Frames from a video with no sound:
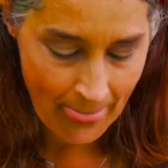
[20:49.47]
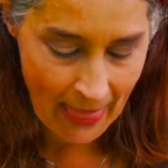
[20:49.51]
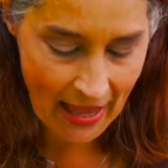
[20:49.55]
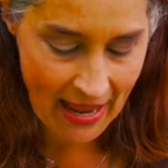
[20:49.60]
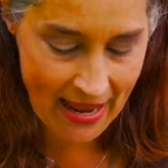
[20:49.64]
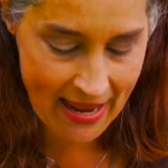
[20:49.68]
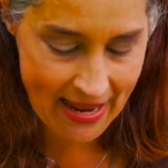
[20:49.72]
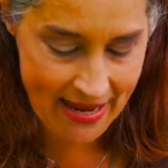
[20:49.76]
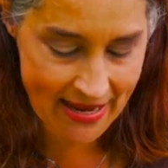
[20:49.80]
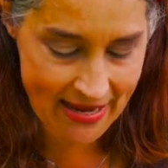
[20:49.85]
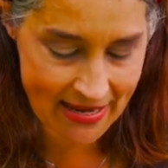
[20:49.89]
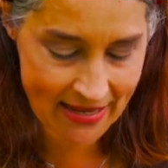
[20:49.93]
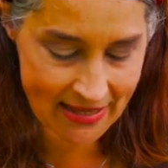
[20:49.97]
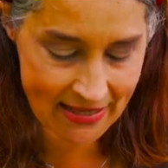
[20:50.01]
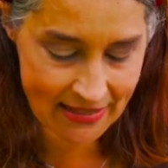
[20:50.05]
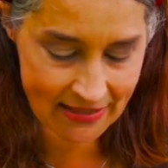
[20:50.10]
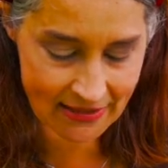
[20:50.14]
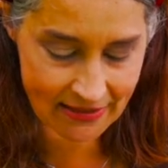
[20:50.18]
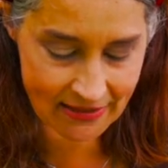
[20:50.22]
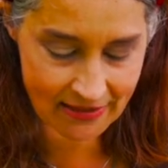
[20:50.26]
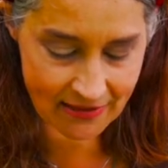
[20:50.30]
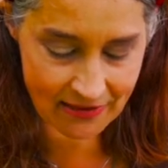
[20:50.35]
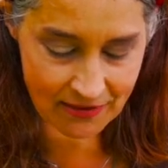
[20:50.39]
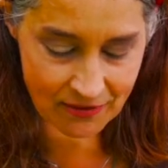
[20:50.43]

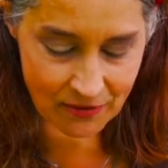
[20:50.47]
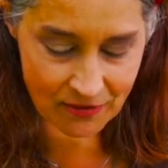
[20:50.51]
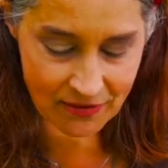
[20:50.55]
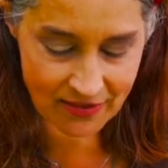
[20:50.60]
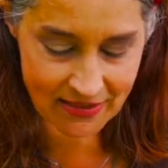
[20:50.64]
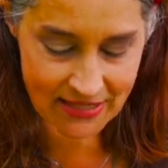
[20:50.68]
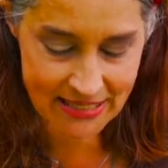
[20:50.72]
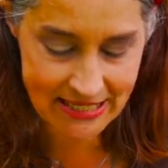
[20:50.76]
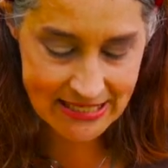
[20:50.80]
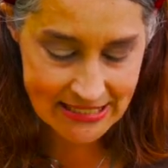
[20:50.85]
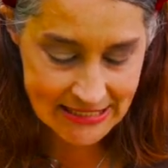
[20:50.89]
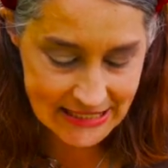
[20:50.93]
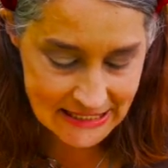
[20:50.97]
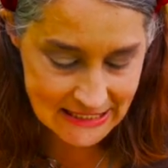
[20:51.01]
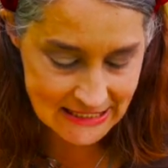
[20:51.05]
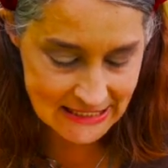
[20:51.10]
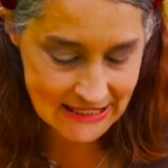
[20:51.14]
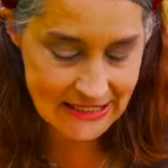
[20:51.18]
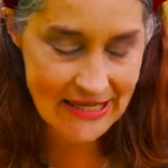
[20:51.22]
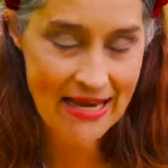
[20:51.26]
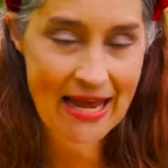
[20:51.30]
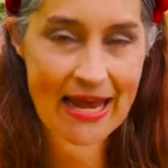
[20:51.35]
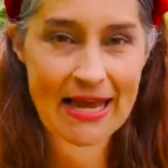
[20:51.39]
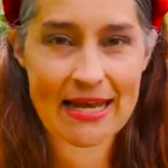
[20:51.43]
And this is an